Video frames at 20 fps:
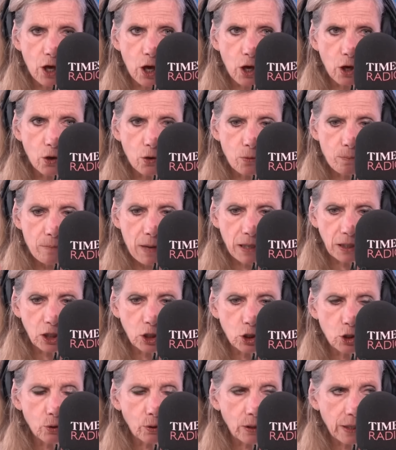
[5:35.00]
though many
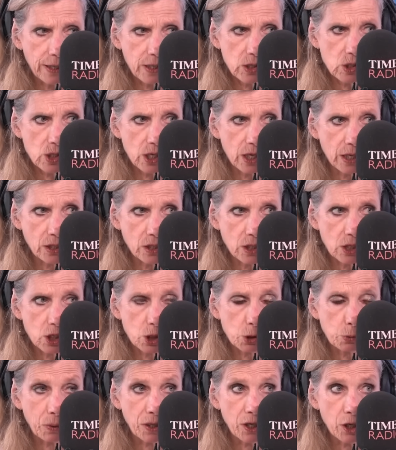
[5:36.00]
nuclear
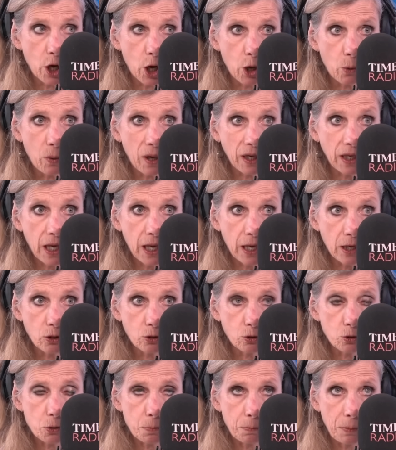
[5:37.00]
scientists we know were
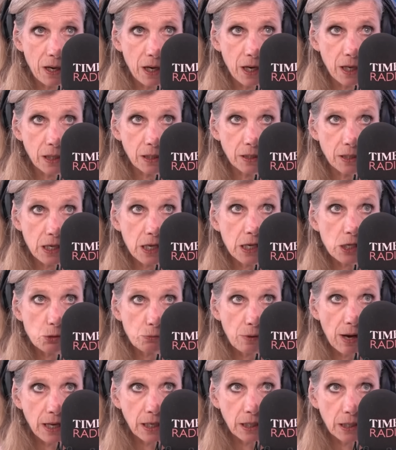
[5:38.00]
killed by the
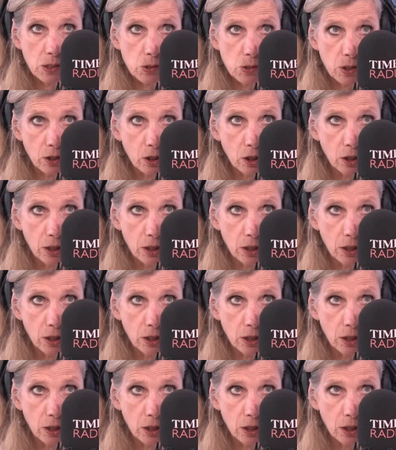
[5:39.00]
Israelis in